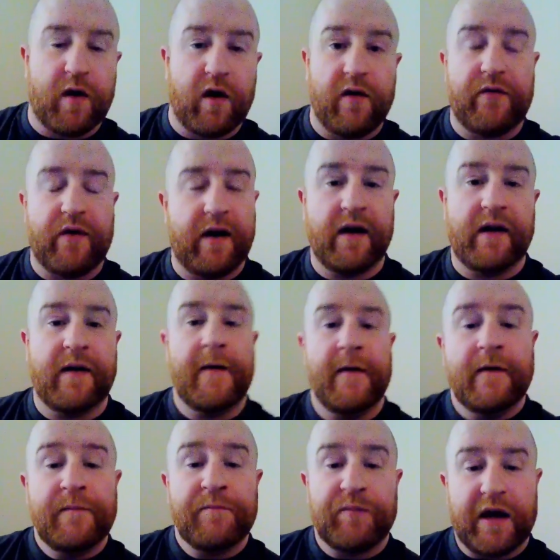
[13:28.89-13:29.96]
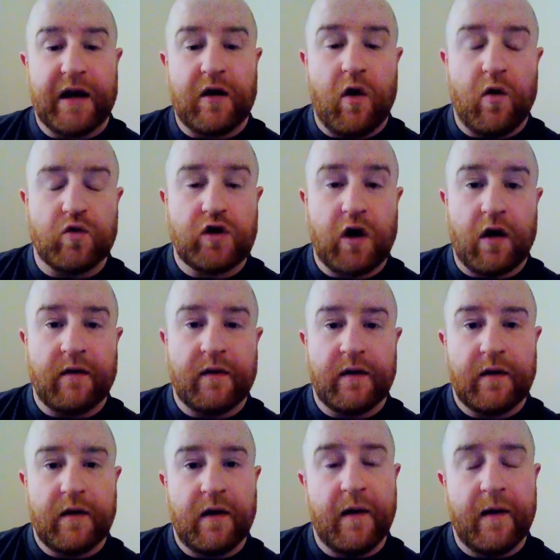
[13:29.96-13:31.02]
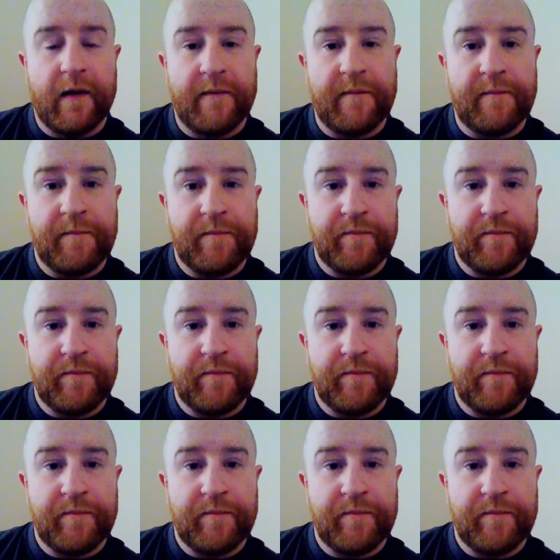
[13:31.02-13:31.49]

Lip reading: boyfriend. It goes on. The